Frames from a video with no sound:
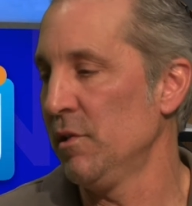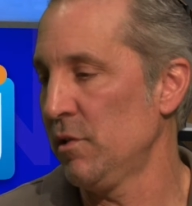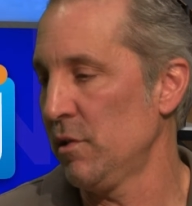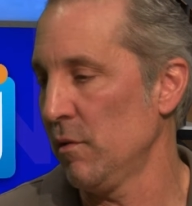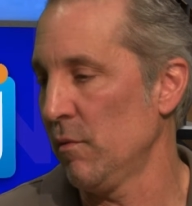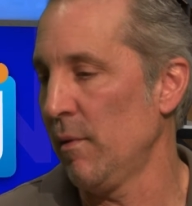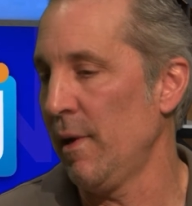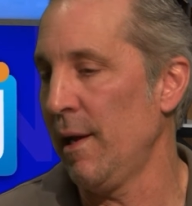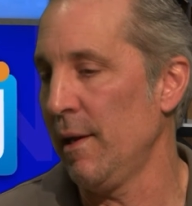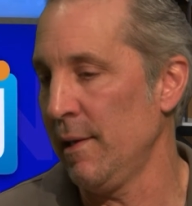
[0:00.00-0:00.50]

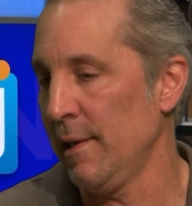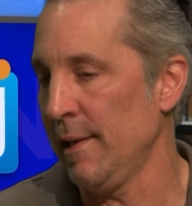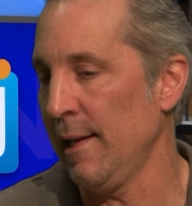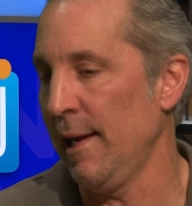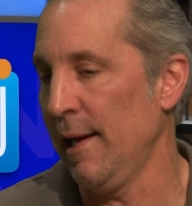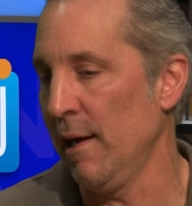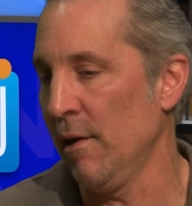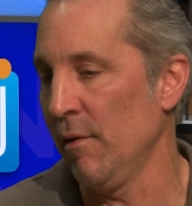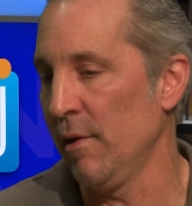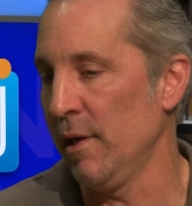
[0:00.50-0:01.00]
surrounding
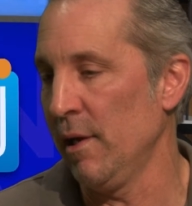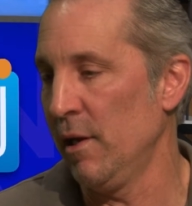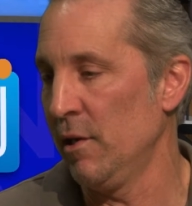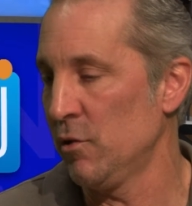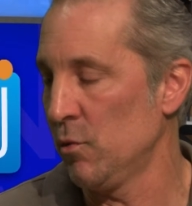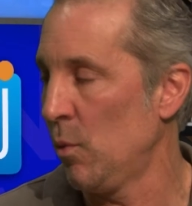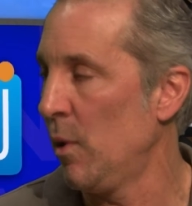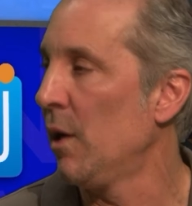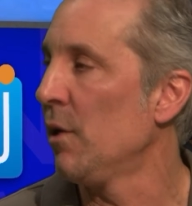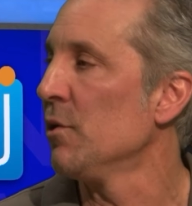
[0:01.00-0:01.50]
area
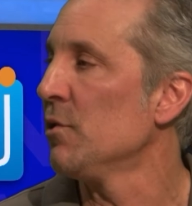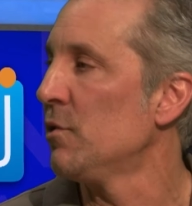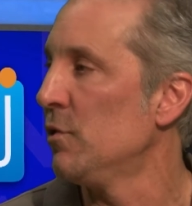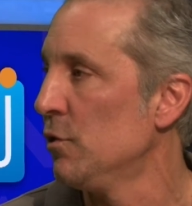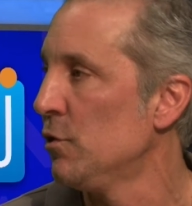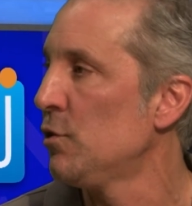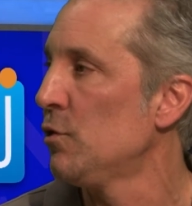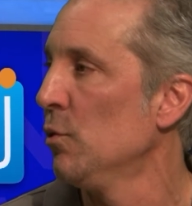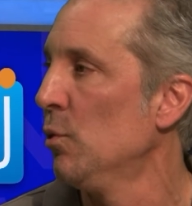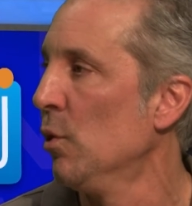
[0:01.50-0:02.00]
as well as
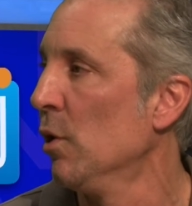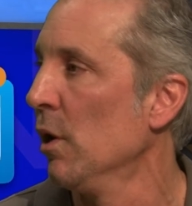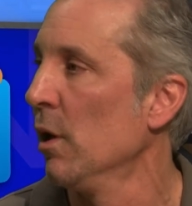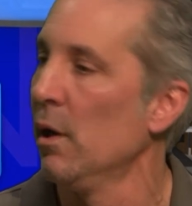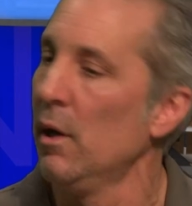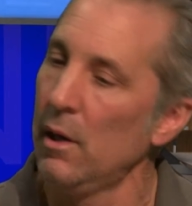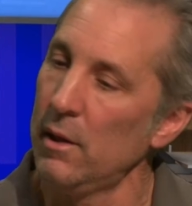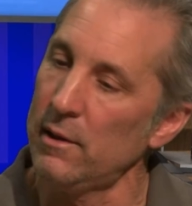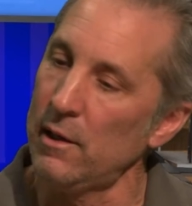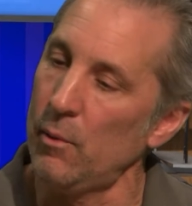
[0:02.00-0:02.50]
the
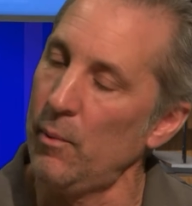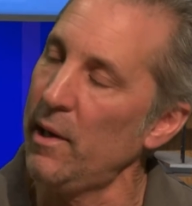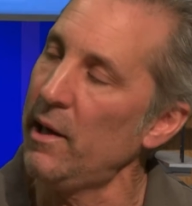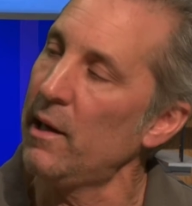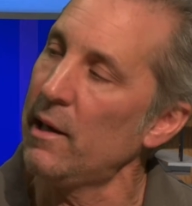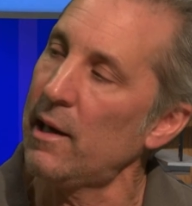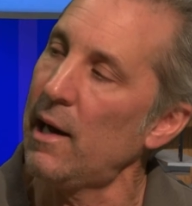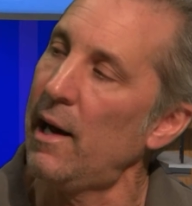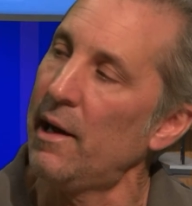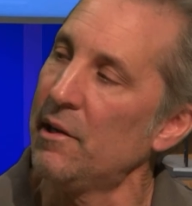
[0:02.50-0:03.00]
shore that we
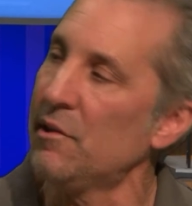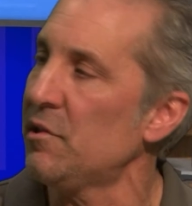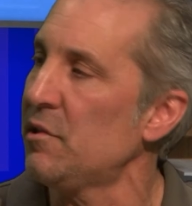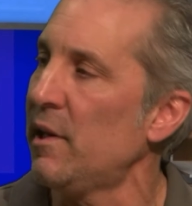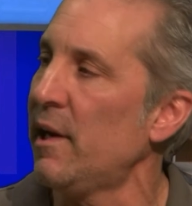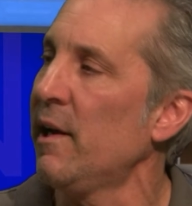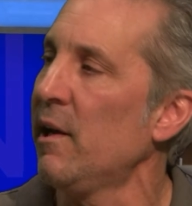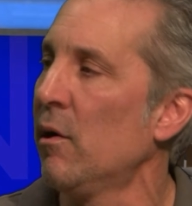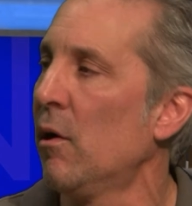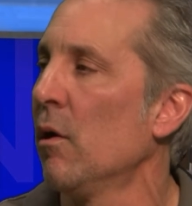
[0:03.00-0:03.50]
can kind of
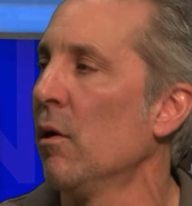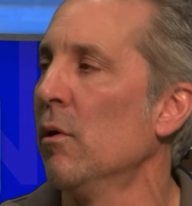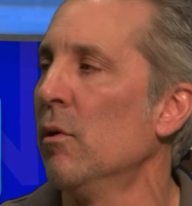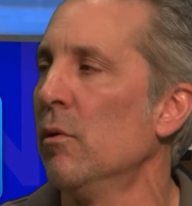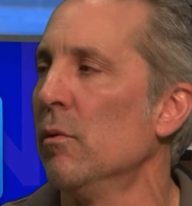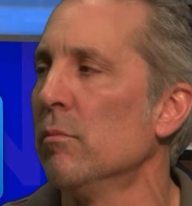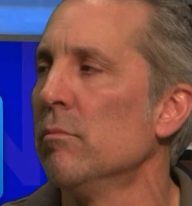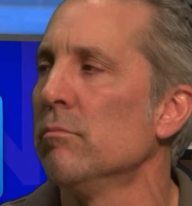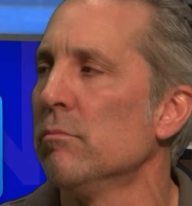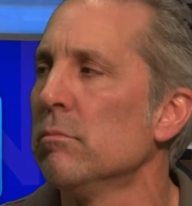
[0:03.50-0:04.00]
stay in our
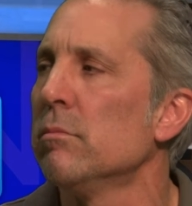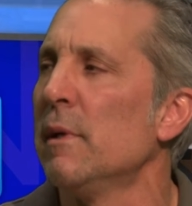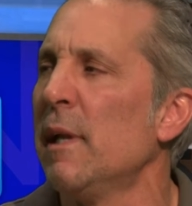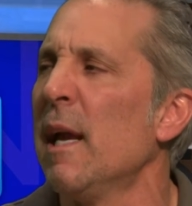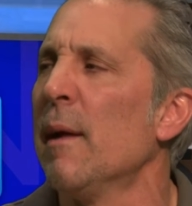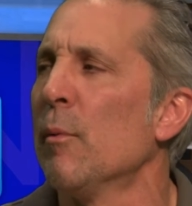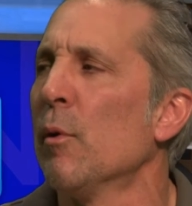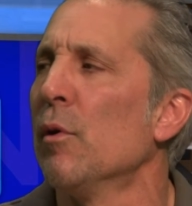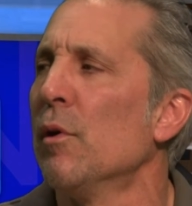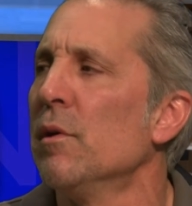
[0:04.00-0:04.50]
own
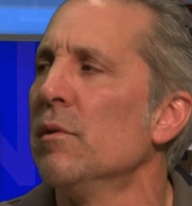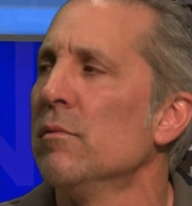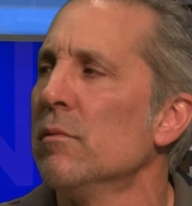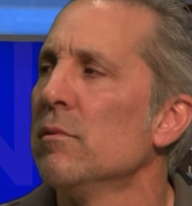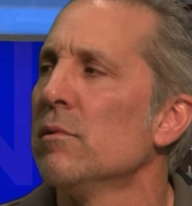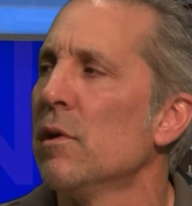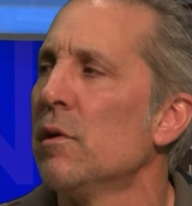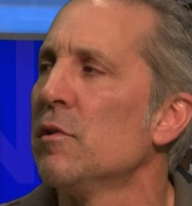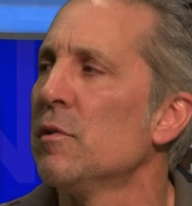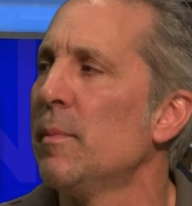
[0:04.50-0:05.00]
neighborhood,
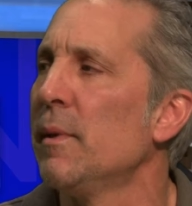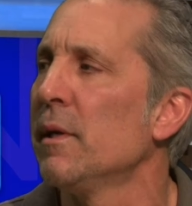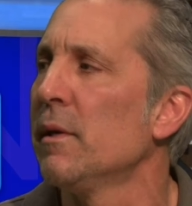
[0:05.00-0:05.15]
so to speak.